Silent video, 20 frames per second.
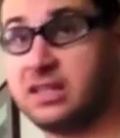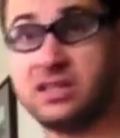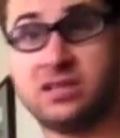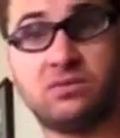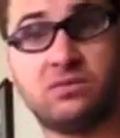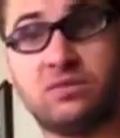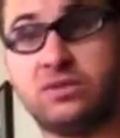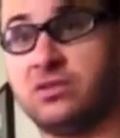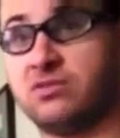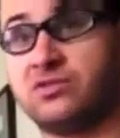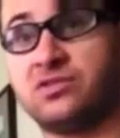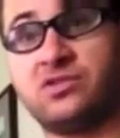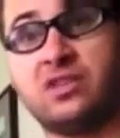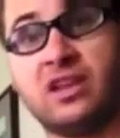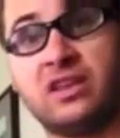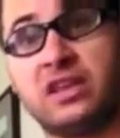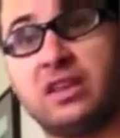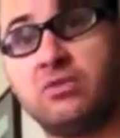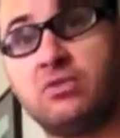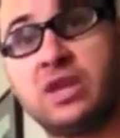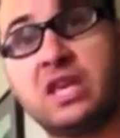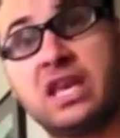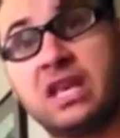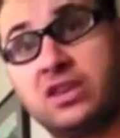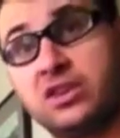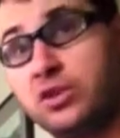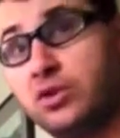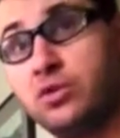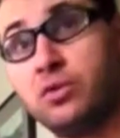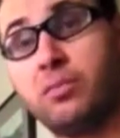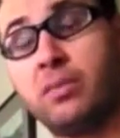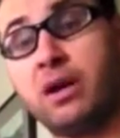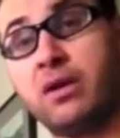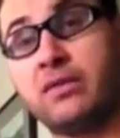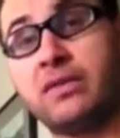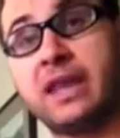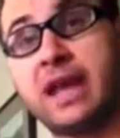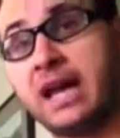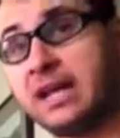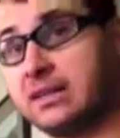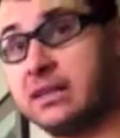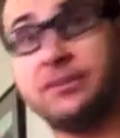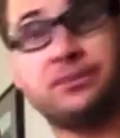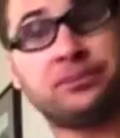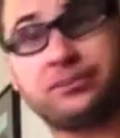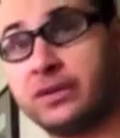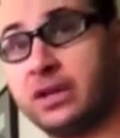there's nothing we can do about that.